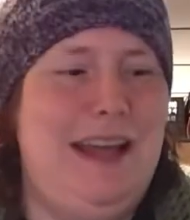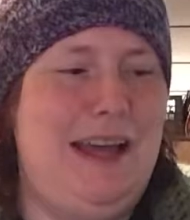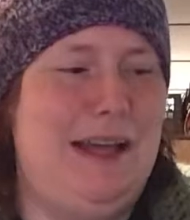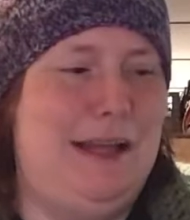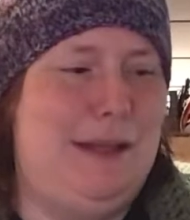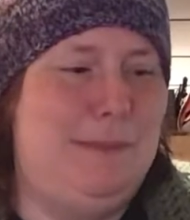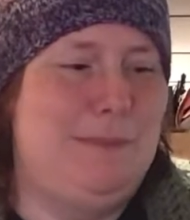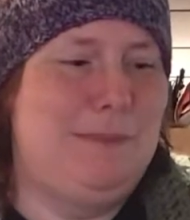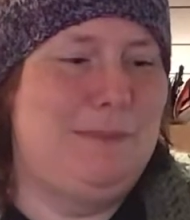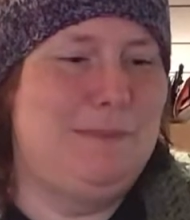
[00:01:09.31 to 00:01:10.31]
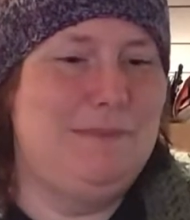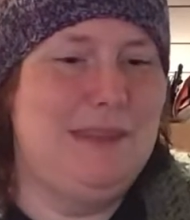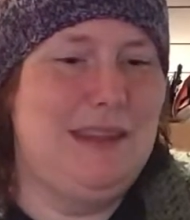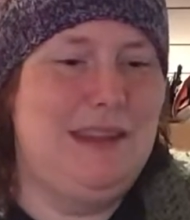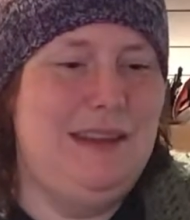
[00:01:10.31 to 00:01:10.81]
And
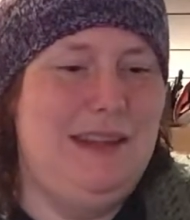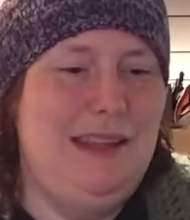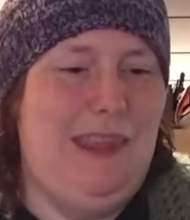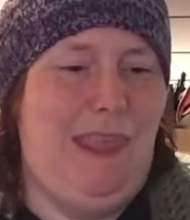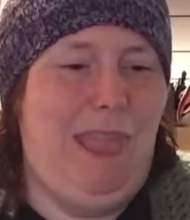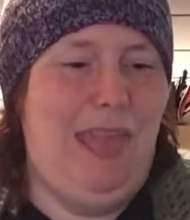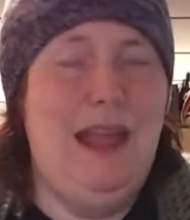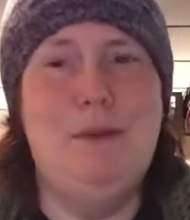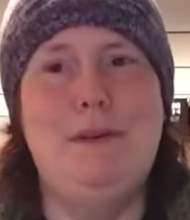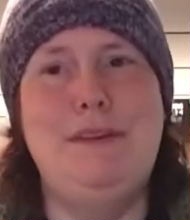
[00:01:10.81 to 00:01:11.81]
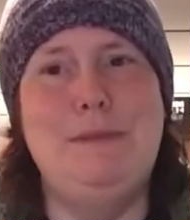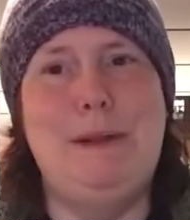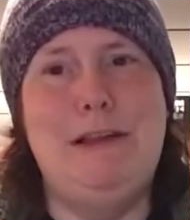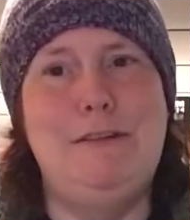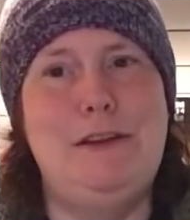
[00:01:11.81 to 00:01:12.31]
I wasn't
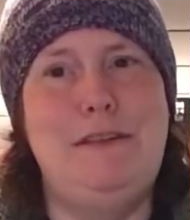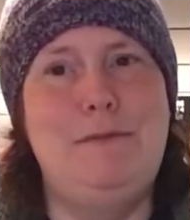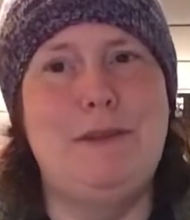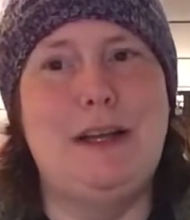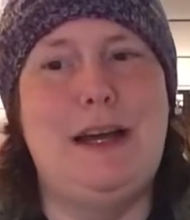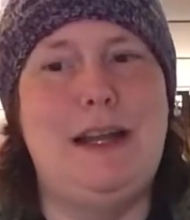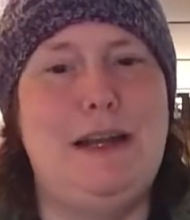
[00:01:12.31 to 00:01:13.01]
apologizing for God.